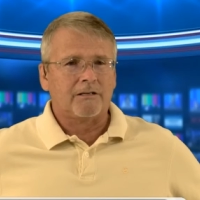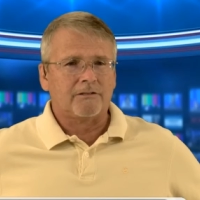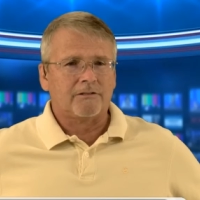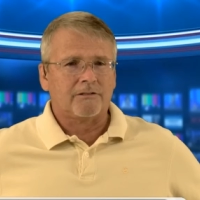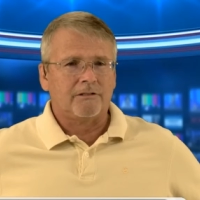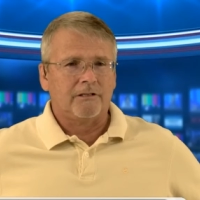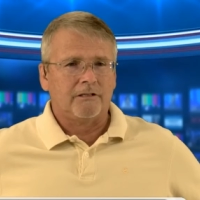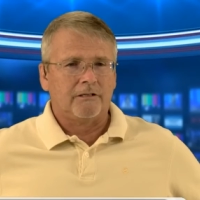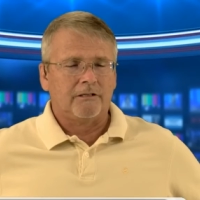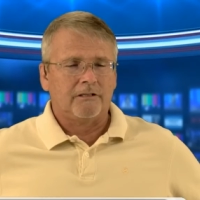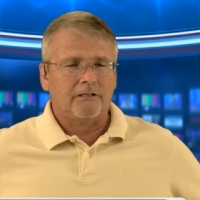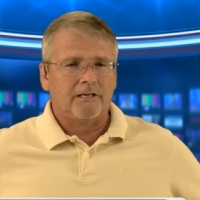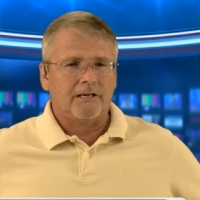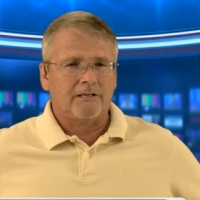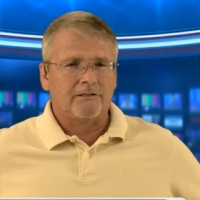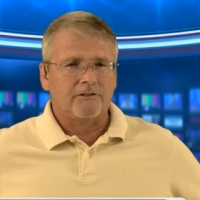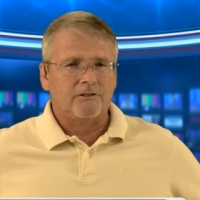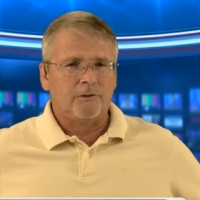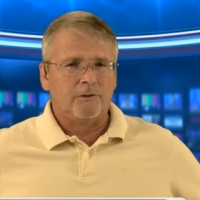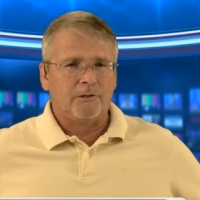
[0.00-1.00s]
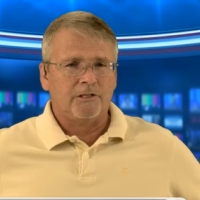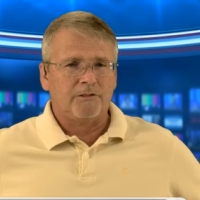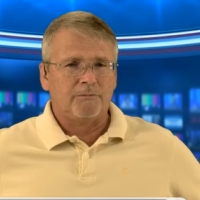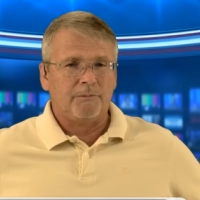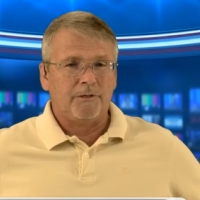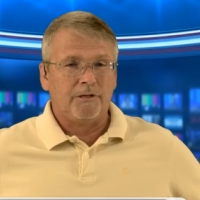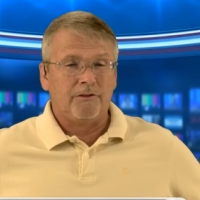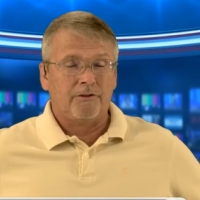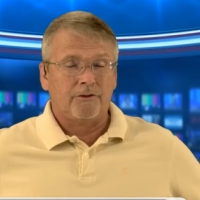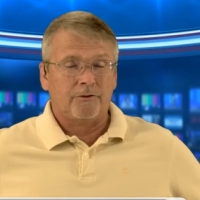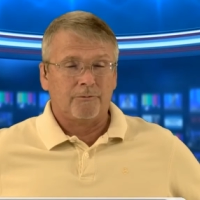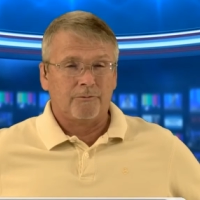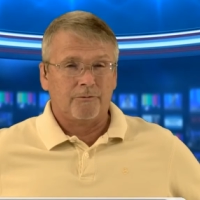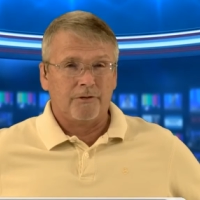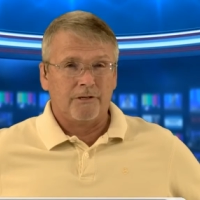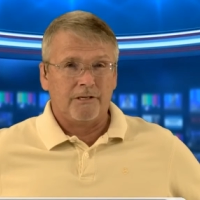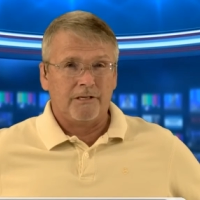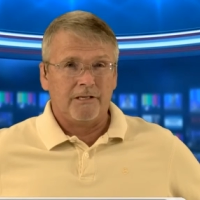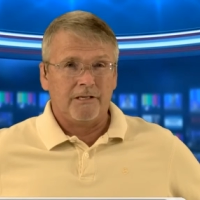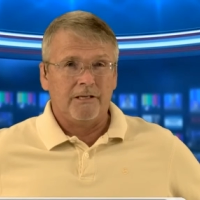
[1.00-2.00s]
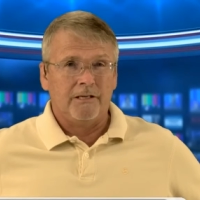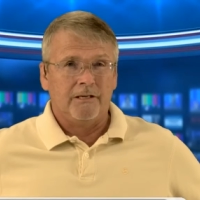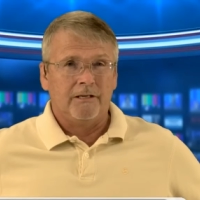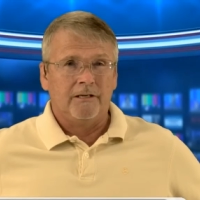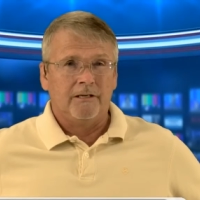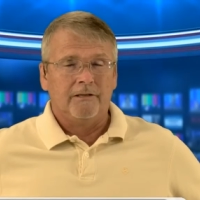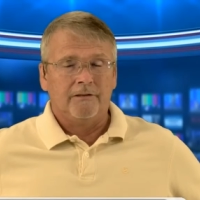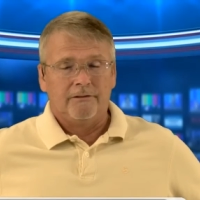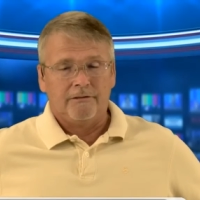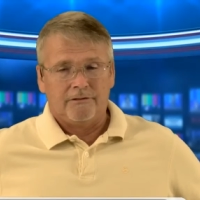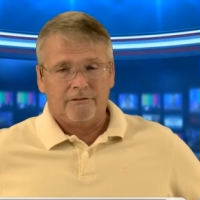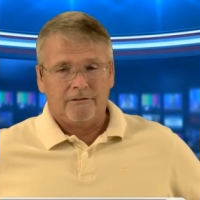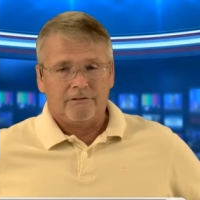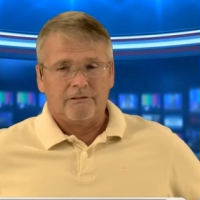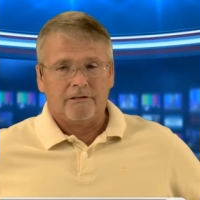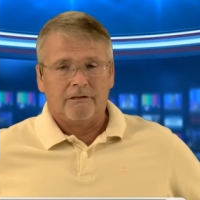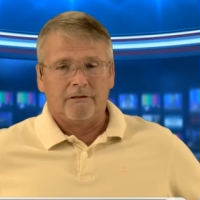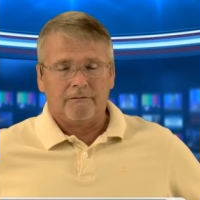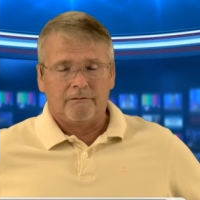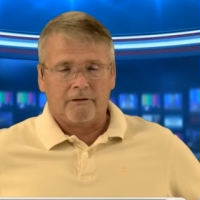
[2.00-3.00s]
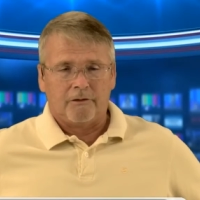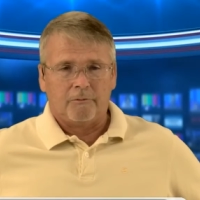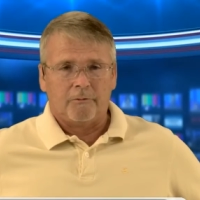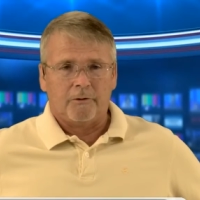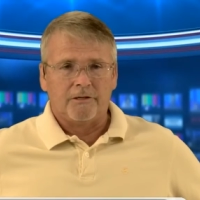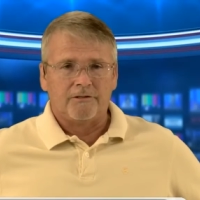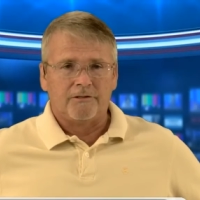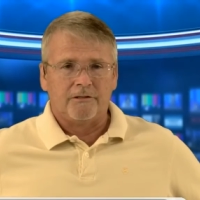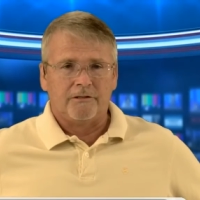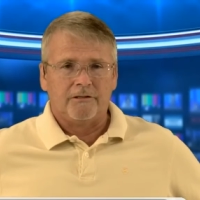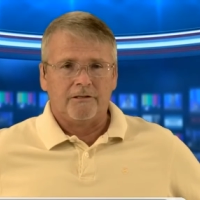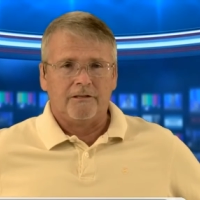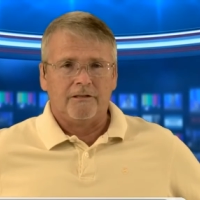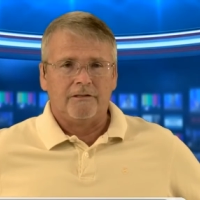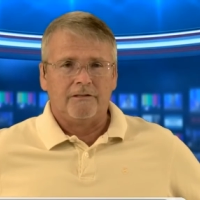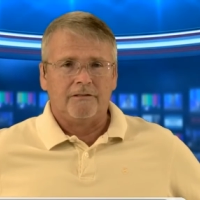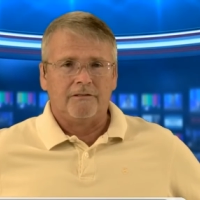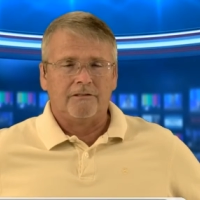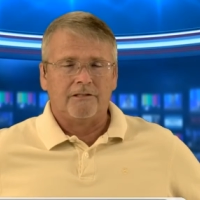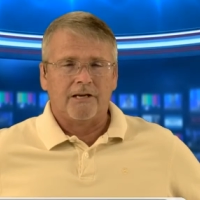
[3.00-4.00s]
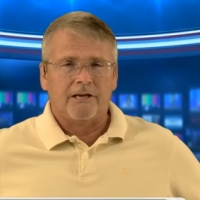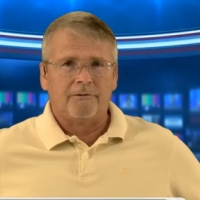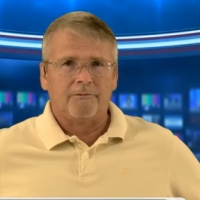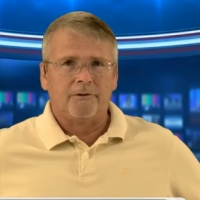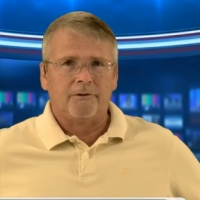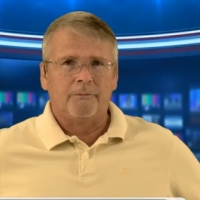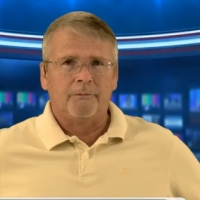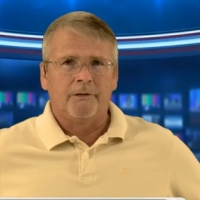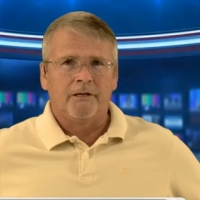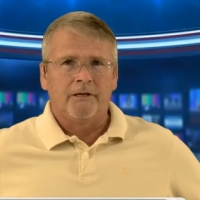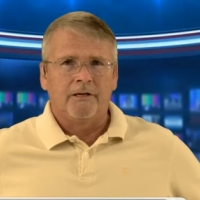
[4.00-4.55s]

that connects USB 3. This is a question in the chat room.